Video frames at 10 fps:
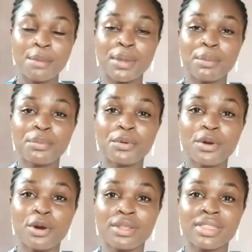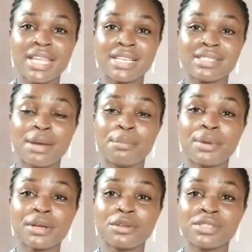People or things that
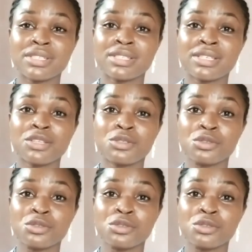bring toxicity